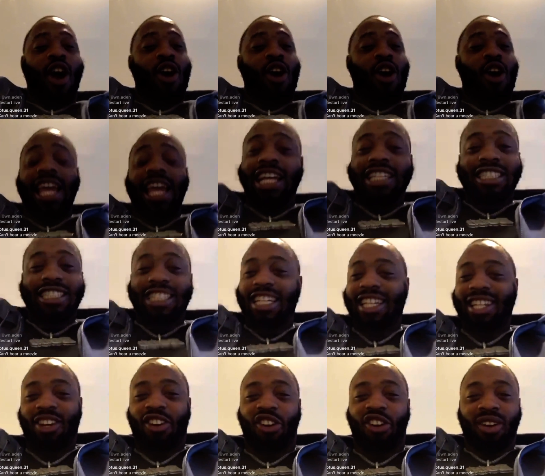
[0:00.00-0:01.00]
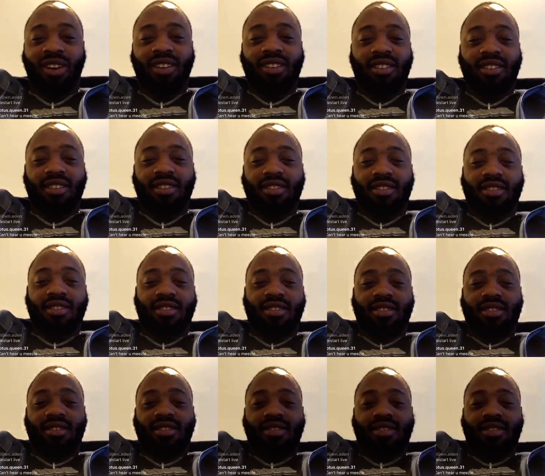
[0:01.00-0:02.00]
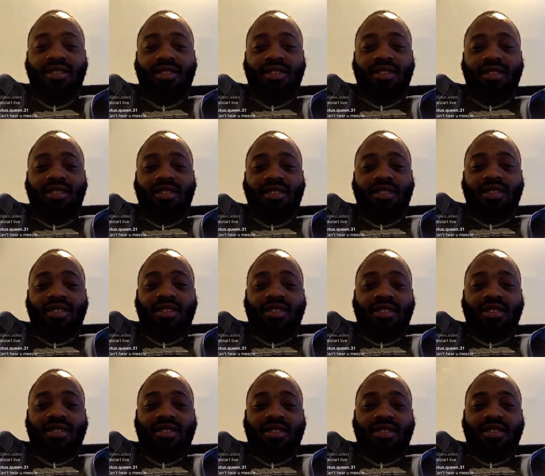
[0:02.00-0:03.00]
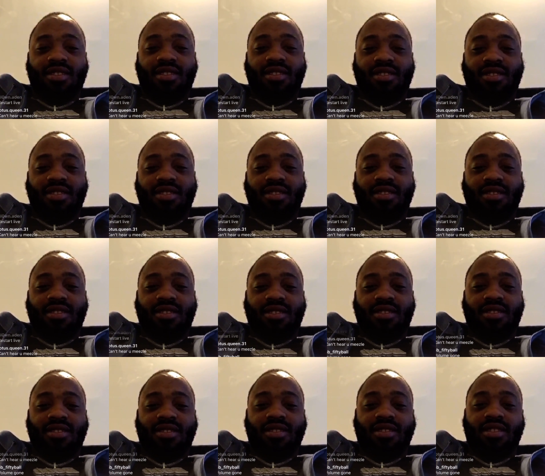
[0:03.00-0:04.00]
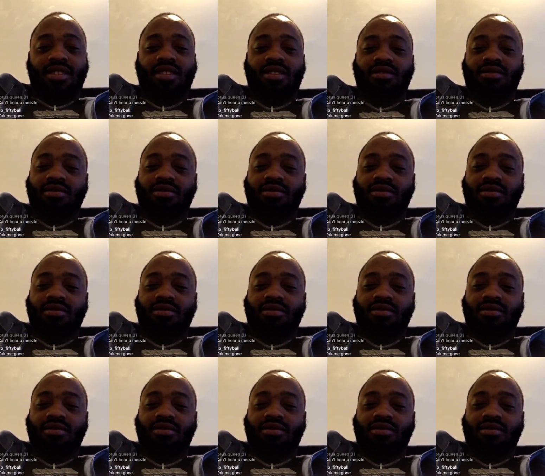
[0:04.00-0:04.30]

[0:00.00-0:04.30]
No one is speaking in this clip.